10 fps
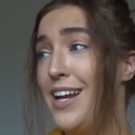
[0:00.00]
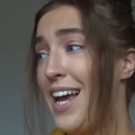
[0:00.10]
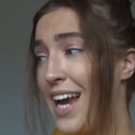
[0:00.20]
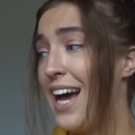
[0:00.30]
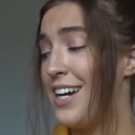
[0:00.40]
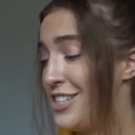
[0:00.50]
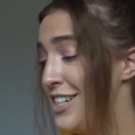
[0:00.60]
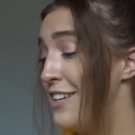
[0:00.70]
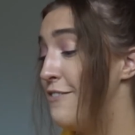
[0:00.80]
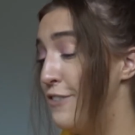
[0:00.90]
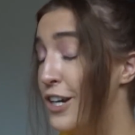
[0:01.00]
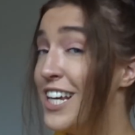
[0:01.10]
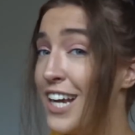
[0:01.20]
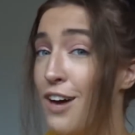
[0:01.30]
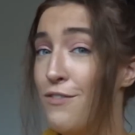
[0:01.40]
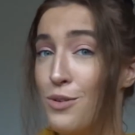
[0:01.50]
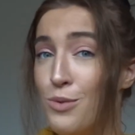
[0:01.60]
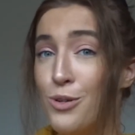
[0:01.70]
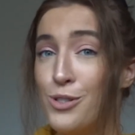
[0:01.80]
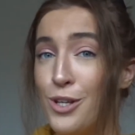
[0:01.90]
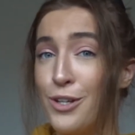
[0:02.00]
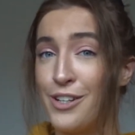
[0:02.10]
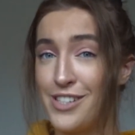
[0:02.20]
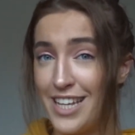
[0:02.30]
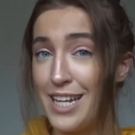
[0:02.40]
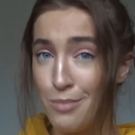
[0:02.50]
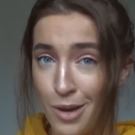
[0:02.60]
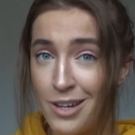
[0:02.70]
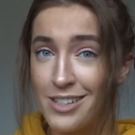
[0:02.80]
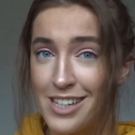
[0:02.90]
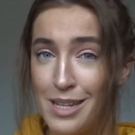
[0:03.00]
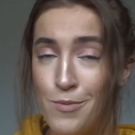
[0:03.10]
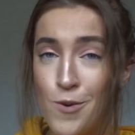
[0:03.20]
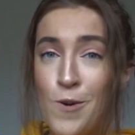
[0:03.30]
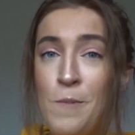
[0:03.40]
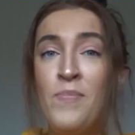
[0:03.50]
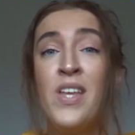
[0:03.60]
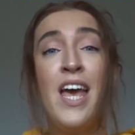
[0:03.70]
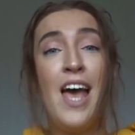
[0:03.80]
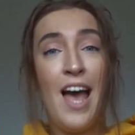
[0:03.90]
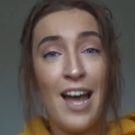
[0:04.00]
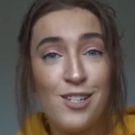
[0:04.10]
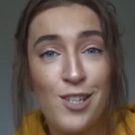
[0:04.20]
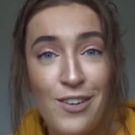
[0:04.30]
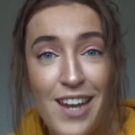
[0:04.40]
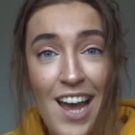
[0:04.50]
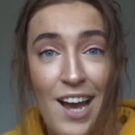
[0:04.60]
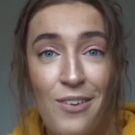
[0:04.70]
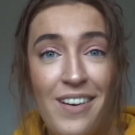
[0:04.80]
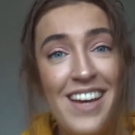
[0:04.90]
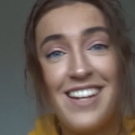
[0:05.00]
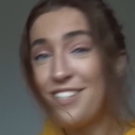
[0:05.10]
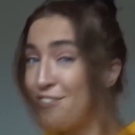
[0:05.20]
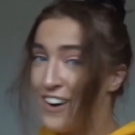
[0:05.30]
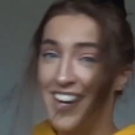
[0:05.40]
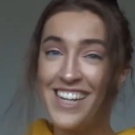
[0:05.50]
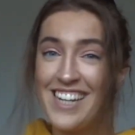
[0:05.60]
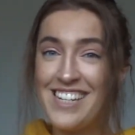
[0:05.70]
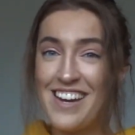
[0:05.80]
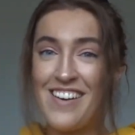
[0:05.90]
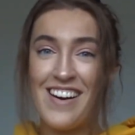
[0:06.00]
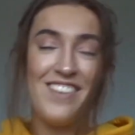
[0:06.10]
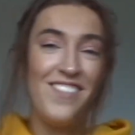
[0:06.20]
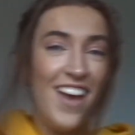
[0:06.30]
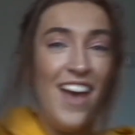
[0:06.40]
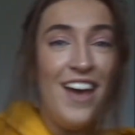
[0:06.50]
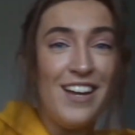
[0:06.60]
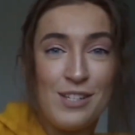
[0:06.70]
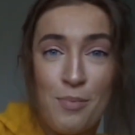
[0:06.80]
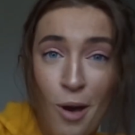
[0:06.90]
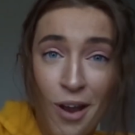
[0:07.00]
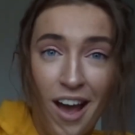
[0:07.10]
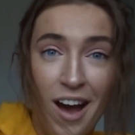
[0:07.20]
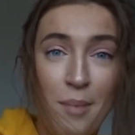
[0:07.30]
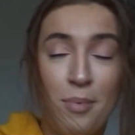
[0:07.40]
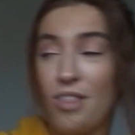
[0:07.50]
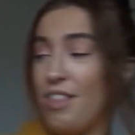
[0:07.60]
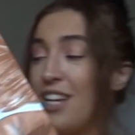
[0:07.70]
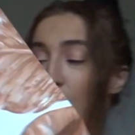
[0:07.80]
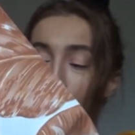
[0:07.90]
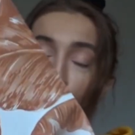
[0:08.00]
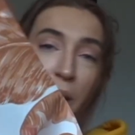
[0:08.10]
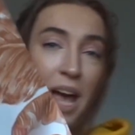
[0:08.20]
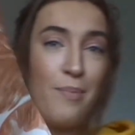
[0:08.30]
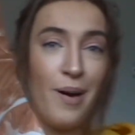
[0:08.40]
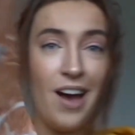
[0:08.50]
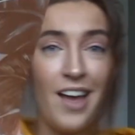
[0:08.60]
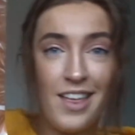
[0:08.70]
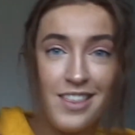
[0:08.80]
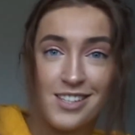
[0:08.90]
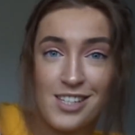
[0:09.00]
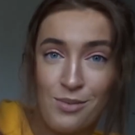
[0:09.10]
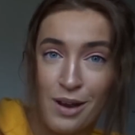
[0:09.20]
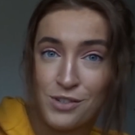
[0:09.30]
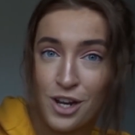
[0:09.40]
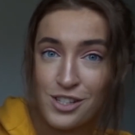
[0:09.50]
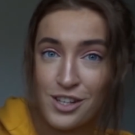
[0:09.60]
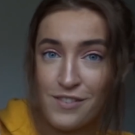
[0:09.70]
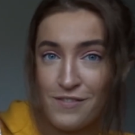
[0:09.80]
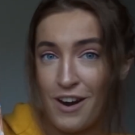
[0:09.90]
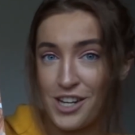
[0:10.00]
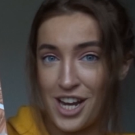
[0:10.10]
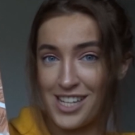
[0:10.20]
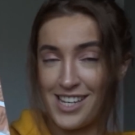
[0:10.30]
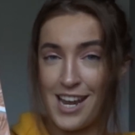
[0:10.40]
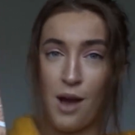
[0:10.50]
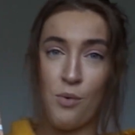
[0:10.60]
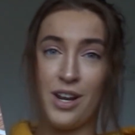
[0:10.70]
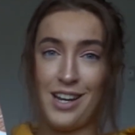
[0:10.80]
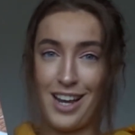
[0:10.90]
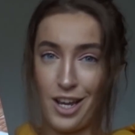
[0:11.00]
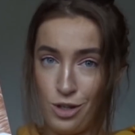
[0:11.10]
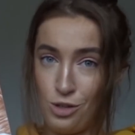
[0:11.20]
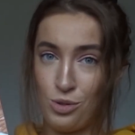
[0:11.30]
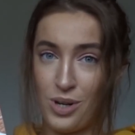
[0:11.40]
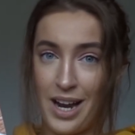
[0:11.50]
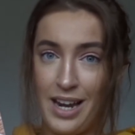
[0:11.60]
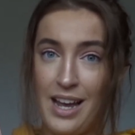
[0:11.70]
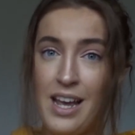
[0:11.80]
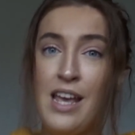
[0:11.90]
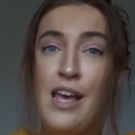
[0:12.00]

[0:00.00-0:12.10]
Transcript: like actually fully cover the wall so you couldn't see any marks anymore. And so now it's finally time to put up this wallpaper. This is the one I've chosen, very jazzy. I wanted like a neutral color,